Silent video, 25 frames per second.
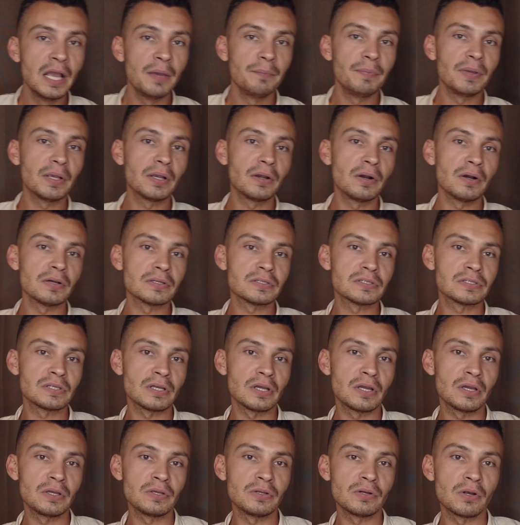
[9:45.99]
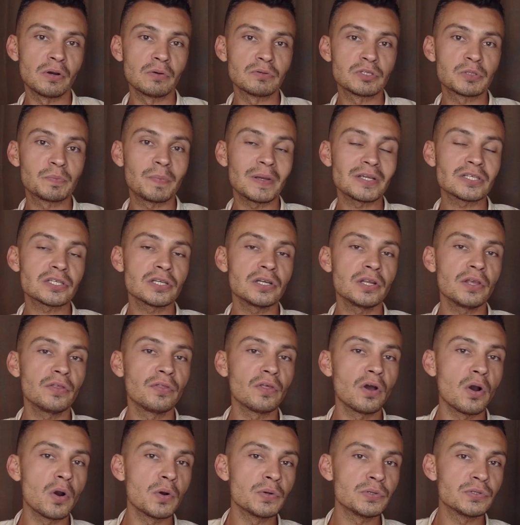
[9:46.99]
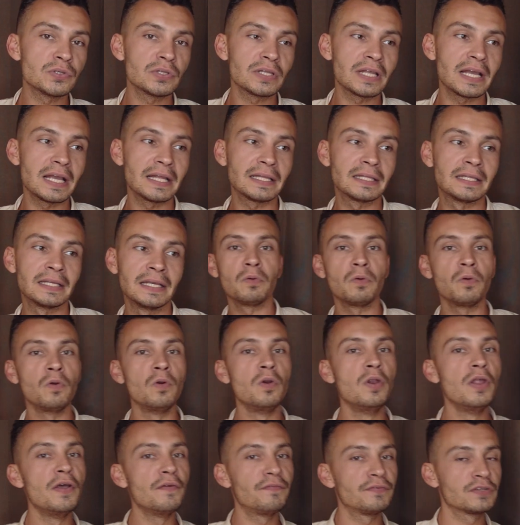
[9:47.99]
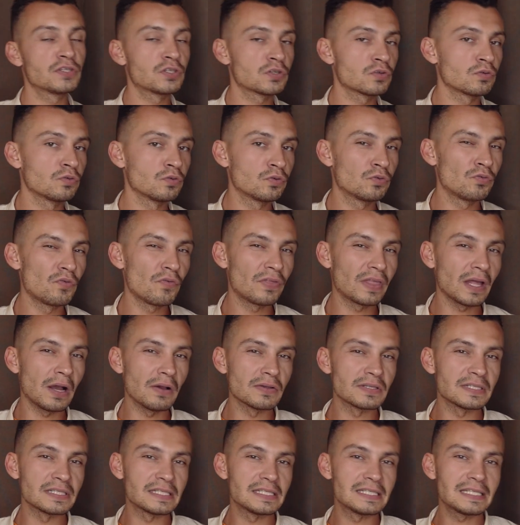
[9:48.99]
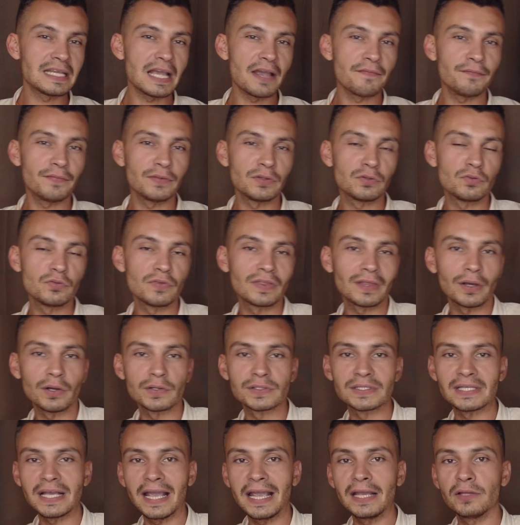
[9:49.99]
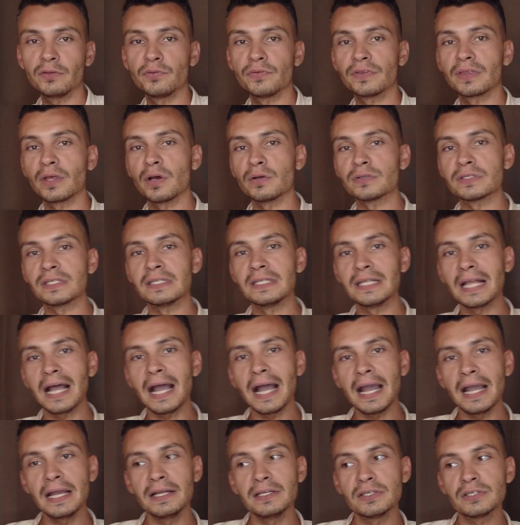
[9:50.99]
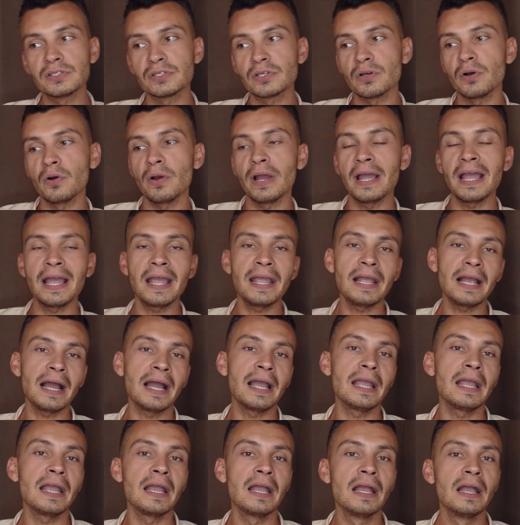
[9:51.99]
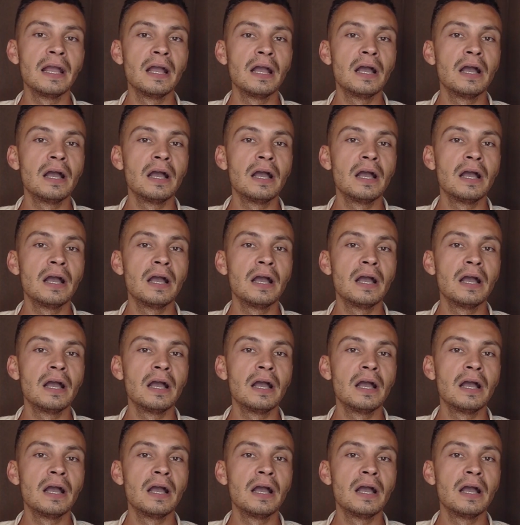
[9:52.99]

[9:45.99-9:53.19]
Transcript: because, especially those that lived through 2007, 2008, 2009, so, hey, I